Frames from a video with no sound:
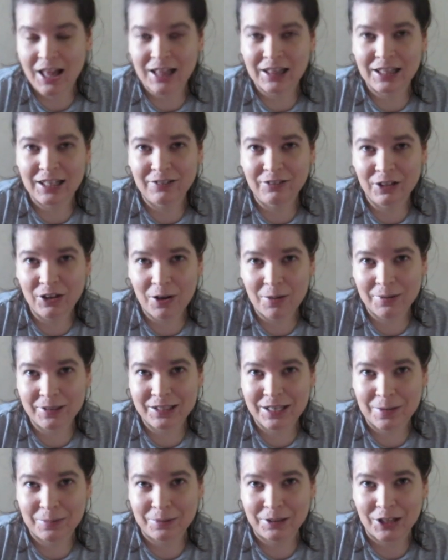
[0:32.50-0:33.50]
Leave a comment
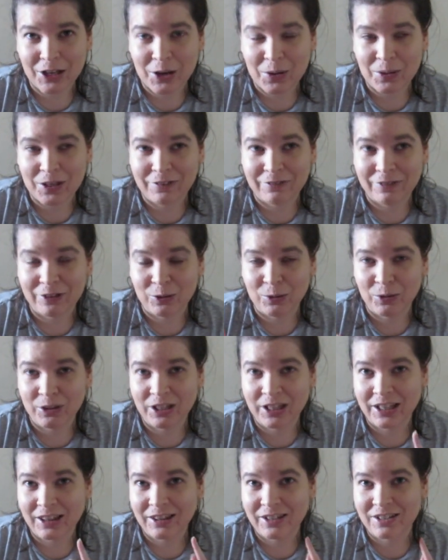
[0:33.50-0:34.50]
down below if you
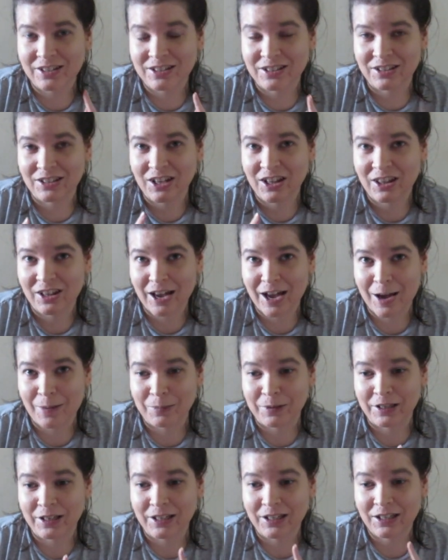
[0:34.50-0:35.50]
think there's another
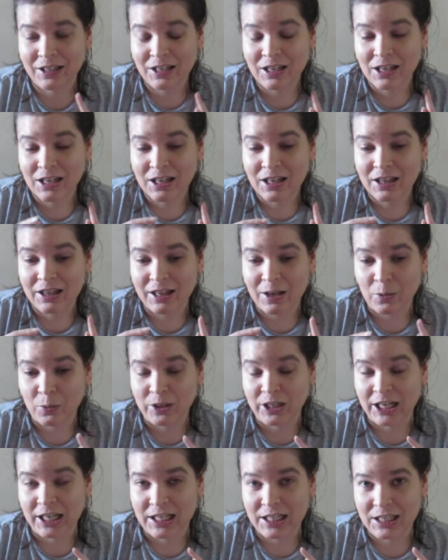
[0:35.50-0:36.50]
habit that we
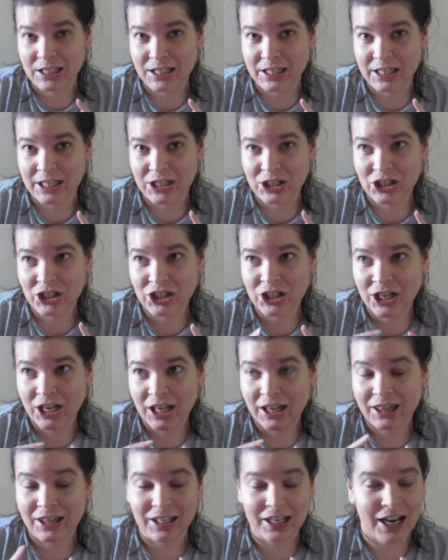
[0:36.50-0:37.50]
need to ditch
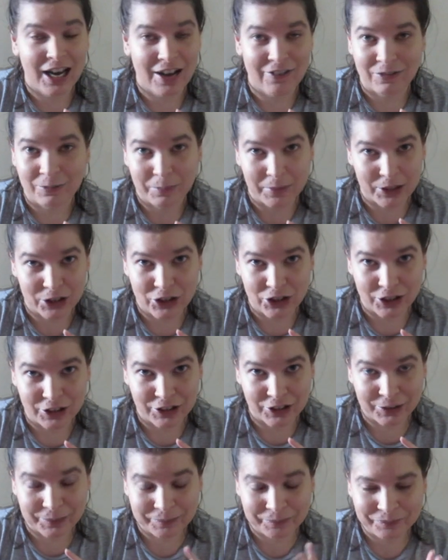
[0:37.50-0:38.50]
that I haven't mentioned.
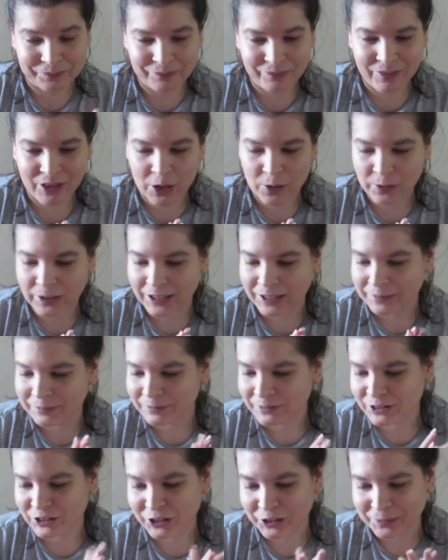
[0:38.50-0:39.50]
Okay,
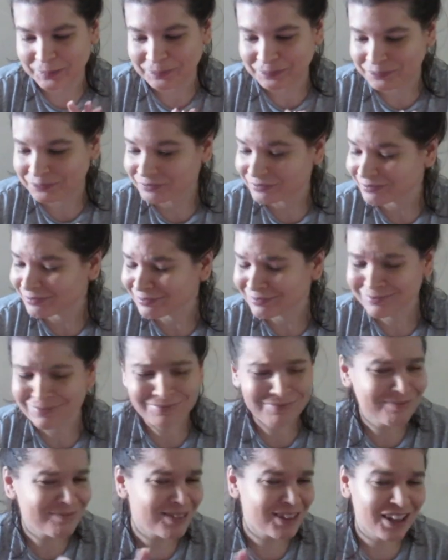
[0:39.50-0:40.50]
so
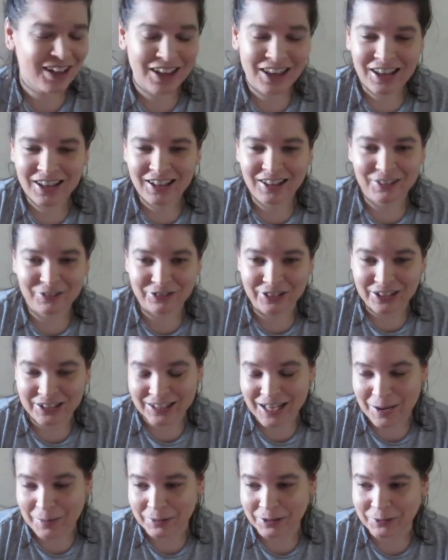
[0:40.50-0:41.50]
first
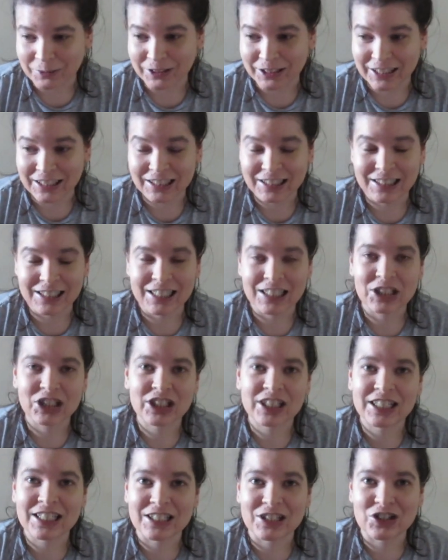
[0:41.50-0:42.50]
habit we need to
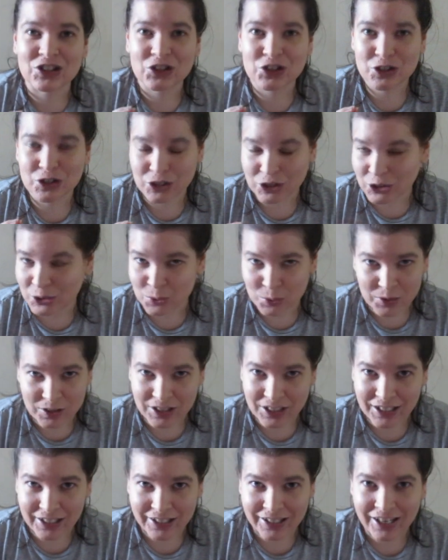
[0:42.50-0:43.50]
ditch is
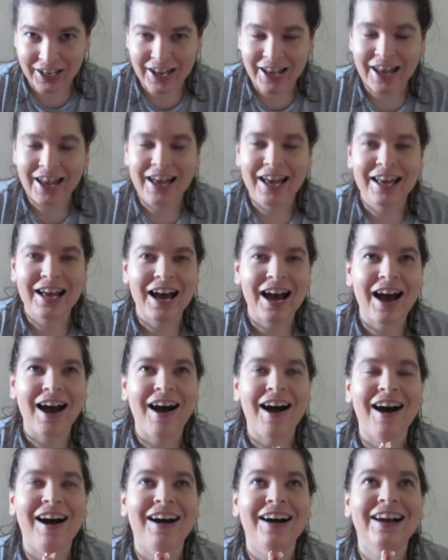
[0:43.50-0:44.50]
snoozing.
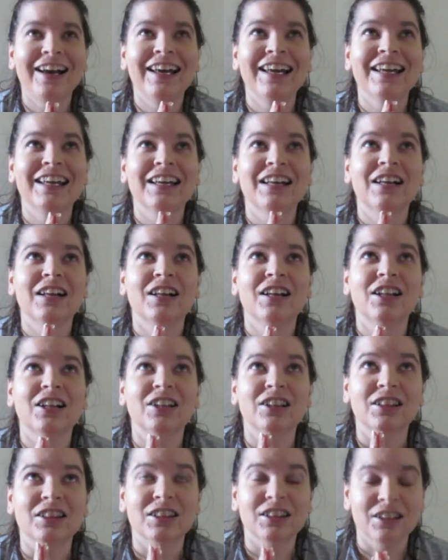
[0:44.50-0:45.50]
I
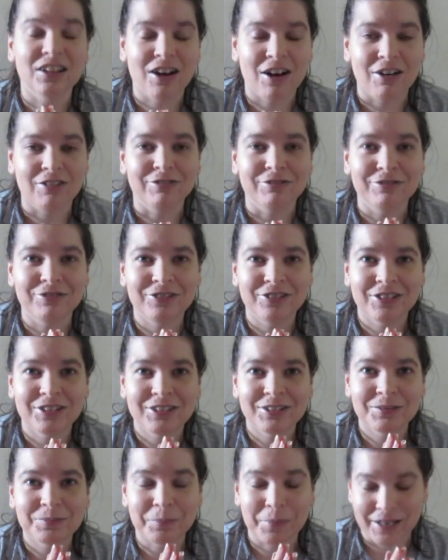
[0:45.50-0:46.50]
love
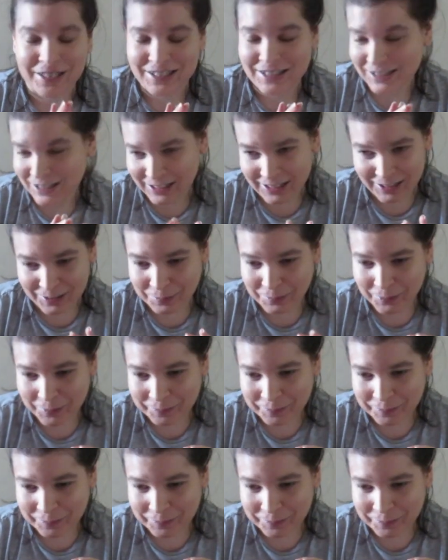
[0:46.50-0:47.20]
my sleep.